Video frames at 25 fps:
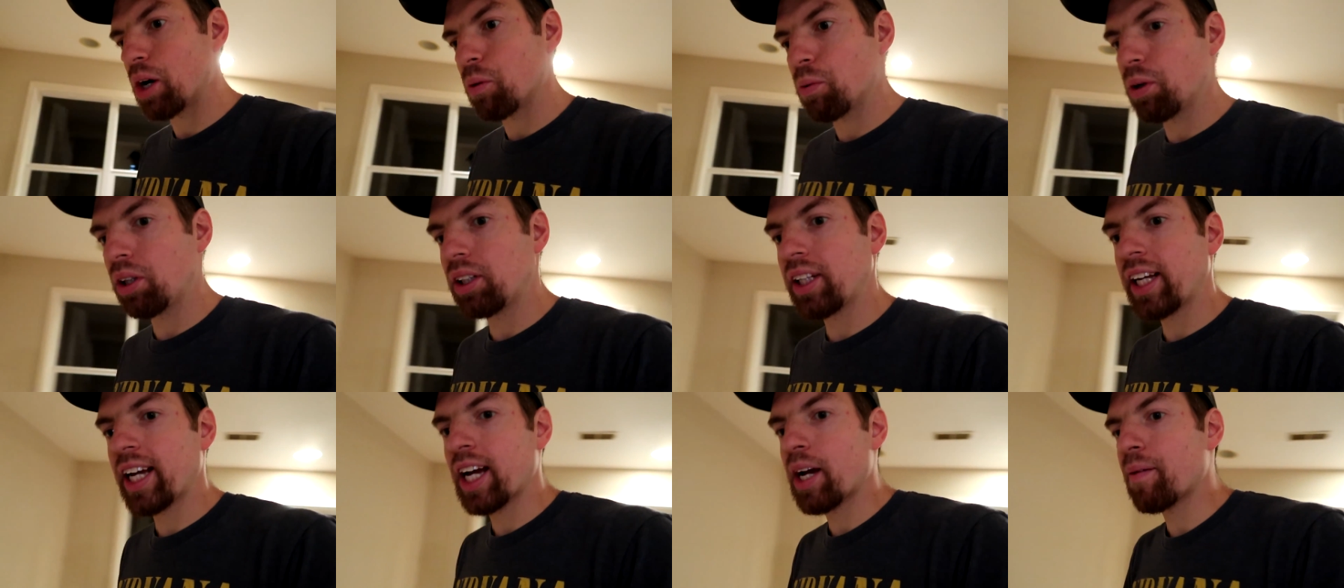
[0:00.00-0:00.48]
I
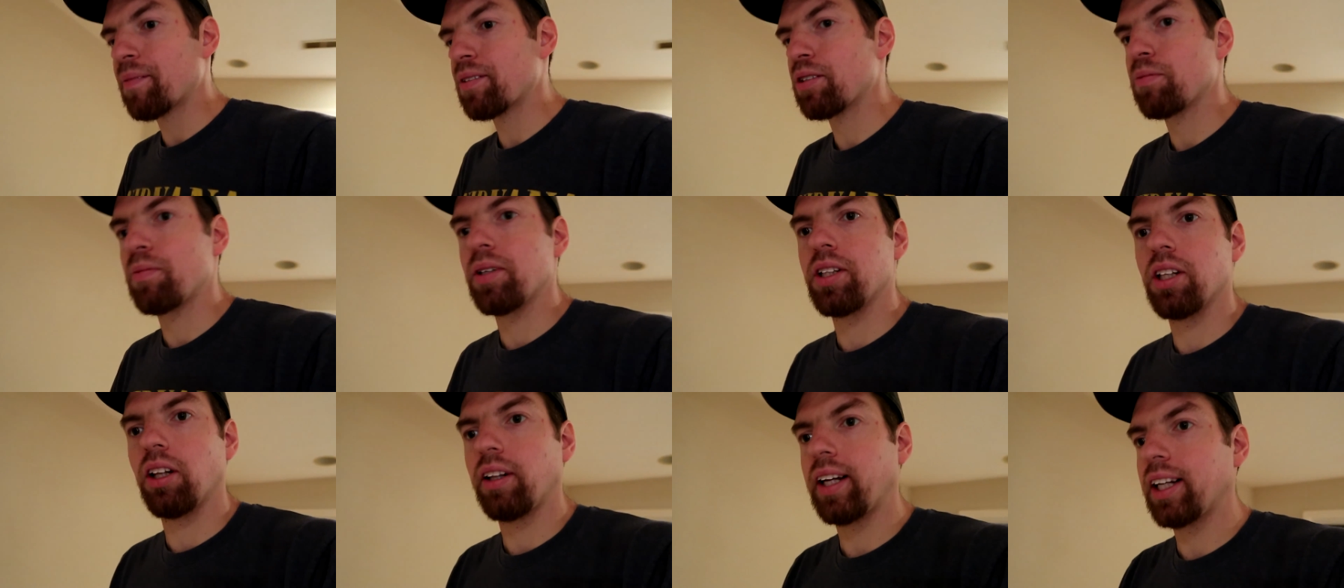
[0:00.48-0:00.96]
really am.
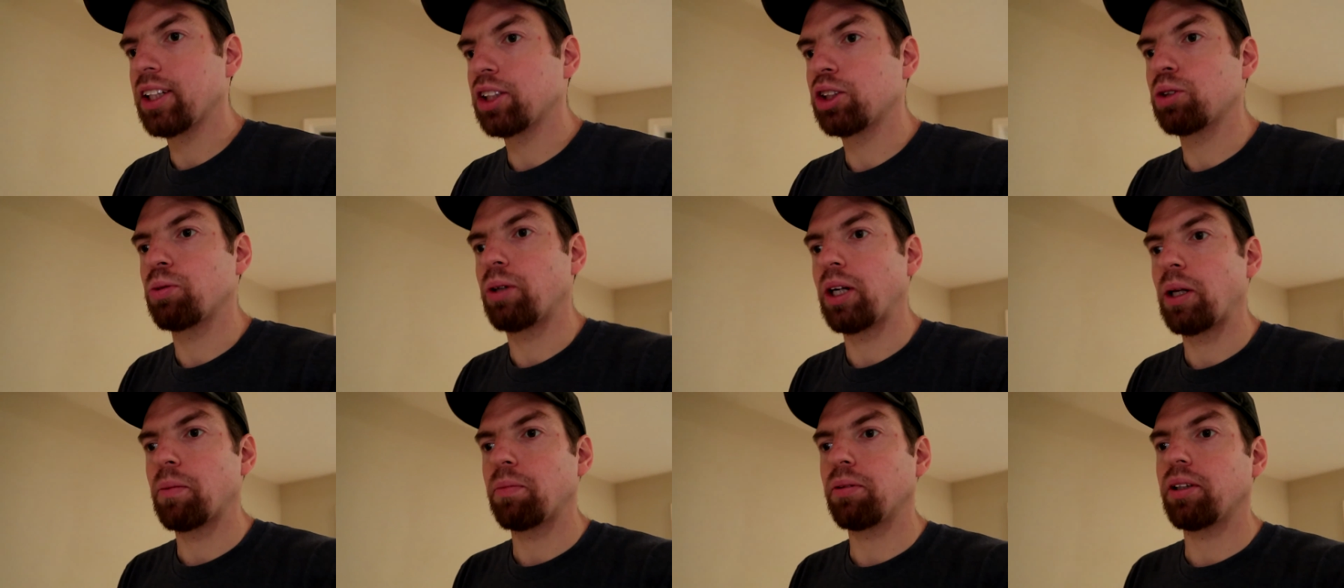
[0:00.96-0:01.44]
It's been the
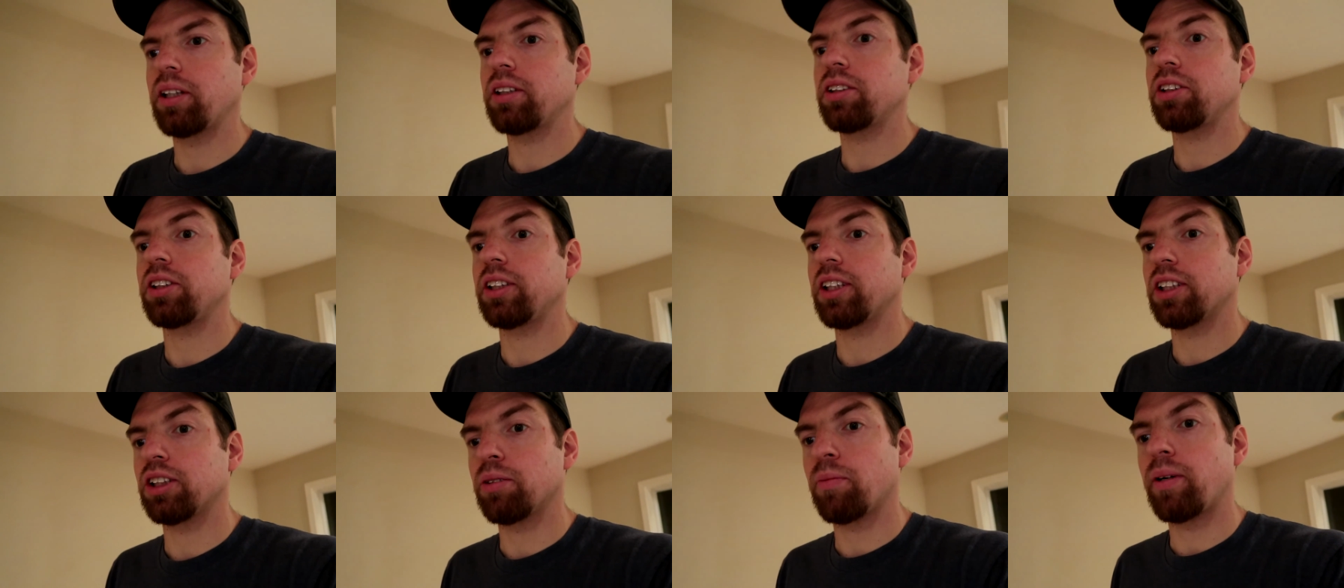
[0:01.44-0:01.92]
last twenty
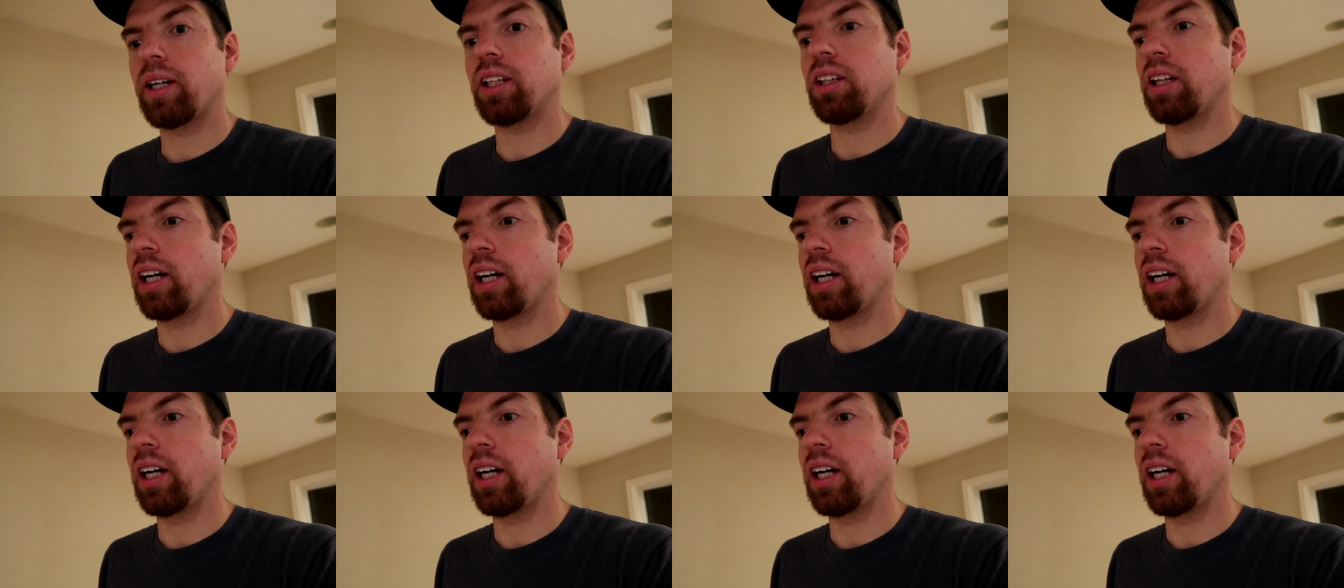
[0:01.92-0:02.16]
plus years of my